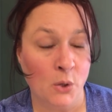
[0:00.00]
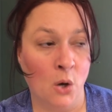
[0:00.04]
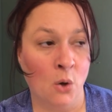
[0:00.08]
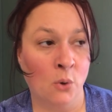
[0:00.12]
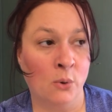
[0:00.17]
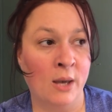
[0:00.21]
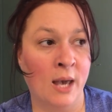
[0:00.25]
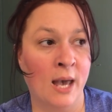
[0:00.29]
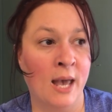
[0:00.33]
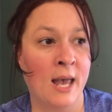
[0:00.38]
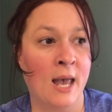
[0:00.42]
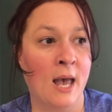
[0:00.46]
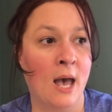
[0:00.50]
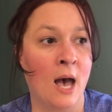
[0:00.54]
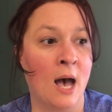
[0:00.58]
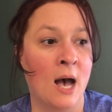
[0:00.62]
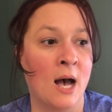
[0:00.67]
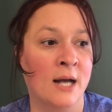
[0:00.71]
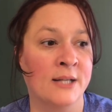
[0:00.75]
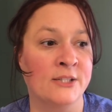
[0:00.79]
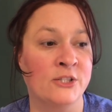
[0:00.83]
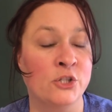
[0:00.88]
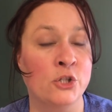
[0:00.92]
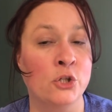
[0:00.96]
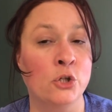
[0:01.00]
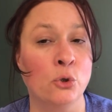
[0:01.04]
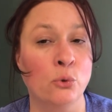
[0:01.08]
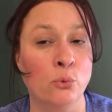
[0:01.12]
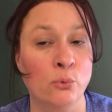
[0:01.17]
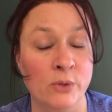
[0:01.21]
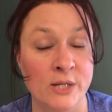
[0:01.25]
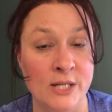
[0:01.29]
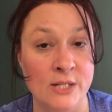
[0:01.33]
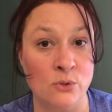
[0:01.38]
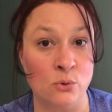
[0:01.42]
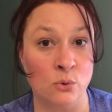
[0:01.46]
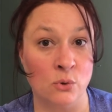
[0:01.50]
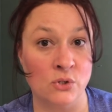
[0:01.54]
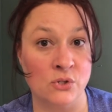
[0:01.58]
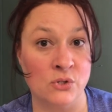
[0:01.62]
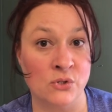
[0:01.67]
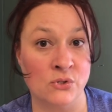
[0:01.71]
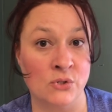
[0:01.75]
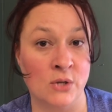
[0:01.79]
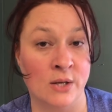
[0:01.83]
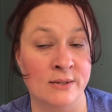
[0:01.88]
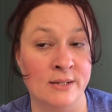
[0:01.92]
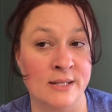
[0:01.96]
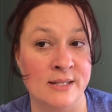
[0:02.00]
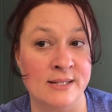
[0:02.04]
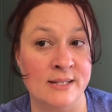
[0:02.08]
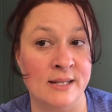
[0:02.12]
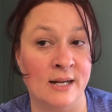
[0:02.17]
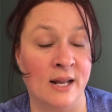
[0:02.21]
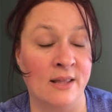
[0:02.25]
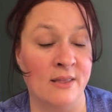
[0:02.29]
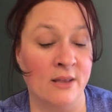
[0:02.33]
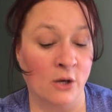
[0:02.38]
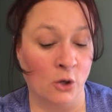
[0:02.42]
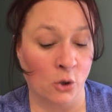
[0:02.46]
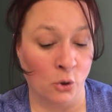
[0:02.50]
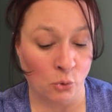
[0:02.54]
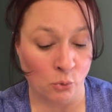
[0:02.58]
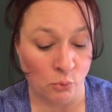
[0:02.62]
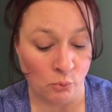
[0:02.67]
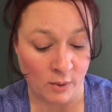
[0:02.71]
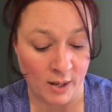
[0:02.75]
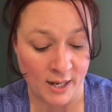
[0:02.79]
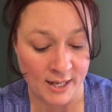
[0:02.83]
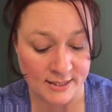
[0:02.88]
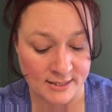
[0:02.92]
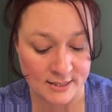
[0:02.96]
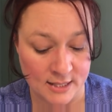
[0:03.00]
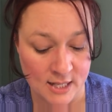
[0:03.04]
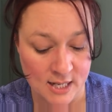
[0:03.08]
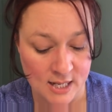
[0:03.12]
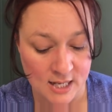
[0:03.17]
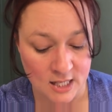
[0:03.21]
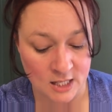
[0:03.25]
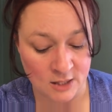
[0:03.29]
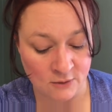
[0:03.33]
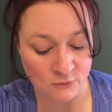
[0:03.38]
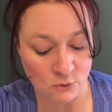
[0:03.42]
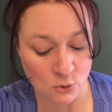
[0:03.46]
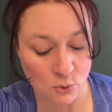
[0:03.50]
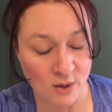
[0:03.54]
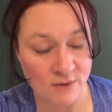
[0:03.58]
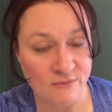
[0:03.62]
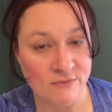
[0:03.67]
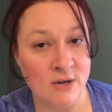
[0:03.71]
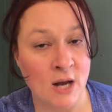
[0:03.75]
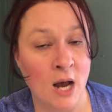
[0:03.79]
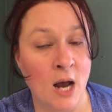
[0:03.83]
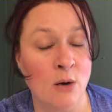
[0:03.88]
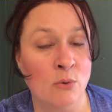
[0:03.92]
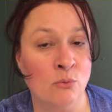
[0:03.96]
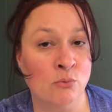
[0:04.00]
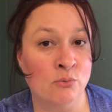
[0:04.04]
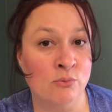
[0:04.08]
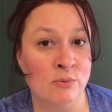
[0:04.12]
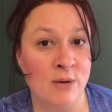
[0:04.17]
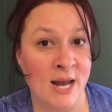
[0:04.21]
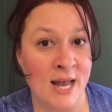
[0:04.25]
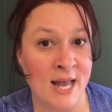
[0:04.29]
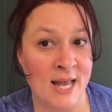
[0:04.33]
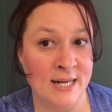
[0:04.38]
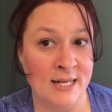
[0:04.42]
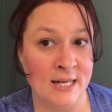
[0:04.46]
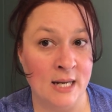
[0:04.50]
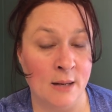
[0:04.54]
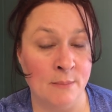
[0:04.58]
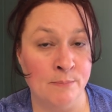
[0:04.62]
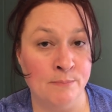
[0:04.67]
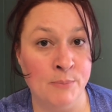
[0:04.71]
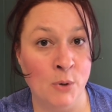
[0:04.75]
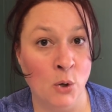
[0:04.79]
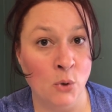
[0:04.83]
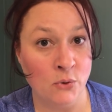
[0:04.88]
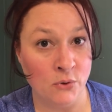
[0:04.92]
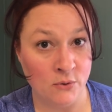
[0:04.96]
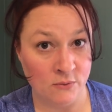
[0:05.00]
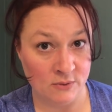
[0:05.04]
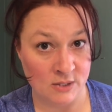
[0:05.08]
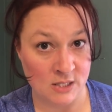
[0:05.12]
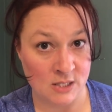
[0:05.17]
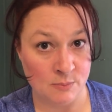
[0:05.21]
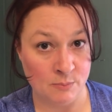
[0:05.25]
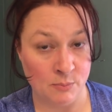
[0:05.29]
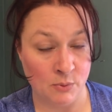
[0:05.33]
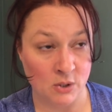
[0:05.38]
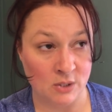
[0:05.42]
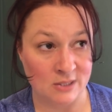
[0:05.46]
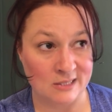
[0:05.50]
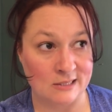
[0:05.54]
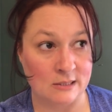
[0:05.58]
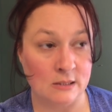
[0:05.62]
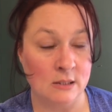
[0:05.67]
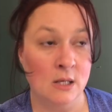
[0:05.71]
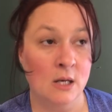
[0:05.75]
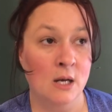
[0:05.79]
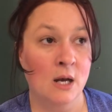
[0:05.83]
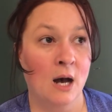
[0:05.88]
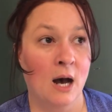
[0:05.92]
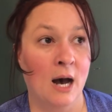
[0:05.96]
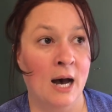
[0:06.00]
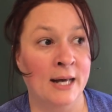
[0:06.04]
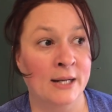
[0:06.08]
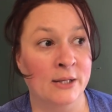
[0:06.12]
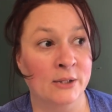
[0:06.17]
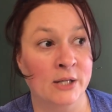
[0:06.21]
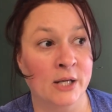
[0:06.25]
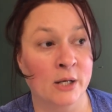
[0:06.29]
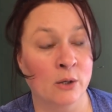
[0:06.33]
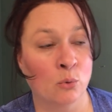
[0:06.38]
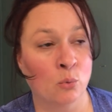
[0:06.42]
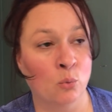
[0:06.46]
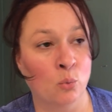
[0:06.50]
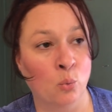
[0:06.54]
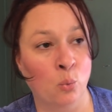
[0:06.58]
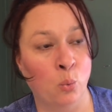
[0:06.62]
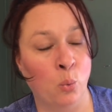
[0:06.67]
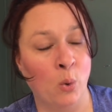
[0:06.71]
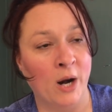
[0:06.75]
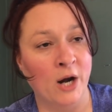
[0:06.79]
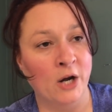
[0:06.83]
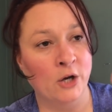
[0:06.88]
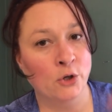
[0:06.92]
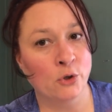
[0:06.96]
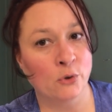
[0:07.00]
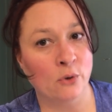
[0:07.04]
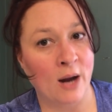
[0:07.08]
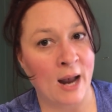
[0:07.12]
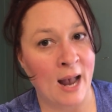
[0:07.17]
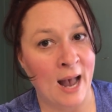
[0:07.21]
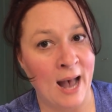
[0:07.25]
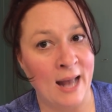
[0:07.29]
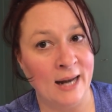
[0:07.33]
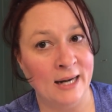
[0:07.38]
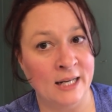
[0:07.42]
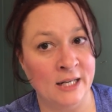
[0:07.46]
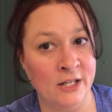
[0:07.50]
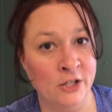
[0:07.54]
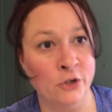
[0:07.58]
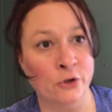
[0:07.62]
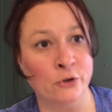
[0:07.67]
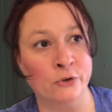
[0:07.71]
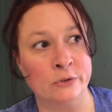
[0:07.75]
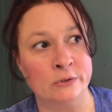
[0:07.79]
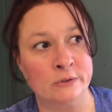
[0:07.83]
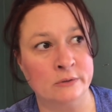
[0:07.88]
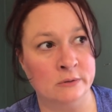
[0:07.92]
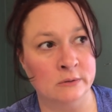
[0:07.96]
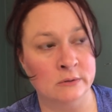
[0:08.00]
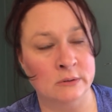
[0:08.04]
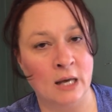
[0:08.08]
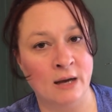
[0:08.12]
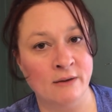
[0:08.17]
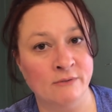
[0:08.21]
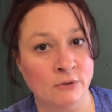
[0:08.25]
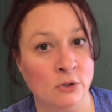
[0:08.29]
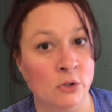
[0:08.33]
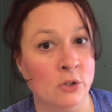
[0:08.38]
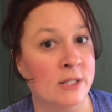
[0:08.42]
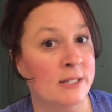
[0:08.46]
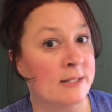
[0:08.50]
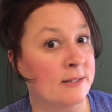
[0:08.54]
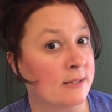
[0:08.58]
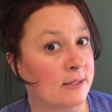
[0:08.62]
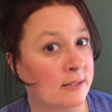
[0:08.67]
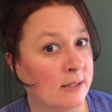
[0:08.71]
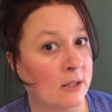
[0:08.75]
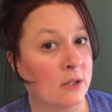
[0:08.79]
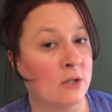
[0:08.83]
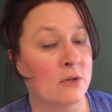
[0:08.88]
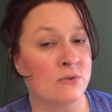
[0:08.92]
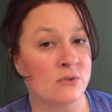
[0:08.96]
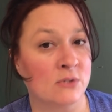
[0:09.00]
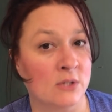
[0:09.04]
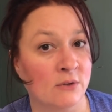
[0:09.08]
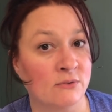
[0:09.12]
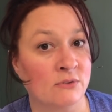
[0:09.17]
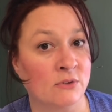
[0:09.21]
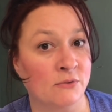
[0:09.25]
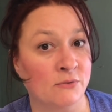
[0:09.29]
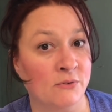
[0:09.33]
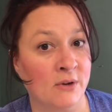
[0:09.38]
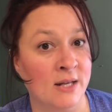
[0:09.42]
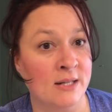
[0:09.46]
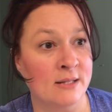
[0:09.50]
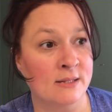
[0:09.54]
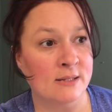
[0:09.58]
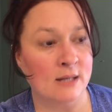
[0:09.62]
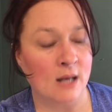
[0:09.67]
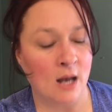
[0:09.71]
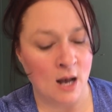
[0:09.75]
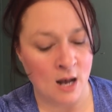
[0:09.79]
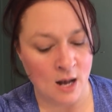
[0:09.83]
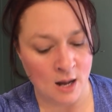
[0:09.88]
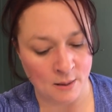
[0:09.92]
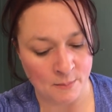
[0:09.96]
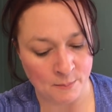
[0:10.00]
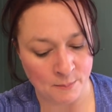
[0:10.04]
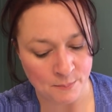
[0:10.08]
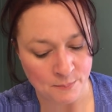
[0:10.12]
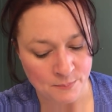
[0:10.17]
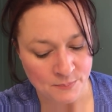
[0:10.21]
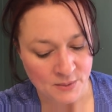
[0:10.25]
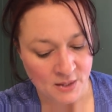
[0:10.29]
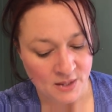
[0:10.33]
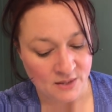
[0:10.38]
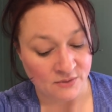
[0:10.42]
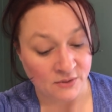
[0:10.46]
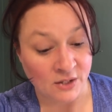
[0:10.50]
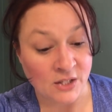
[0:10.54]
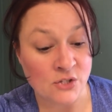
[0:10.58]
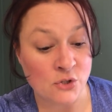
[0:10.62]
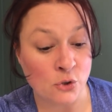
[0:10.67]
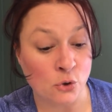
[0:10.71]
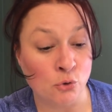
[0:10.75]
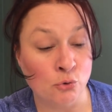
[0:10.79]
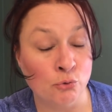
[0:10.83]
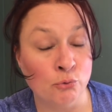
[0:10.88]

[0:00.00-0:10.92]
Okay, uh, two resources on this that I think are great. If you have not read both of these books, I don't care where you're at in your level and skill of self defense, um, these are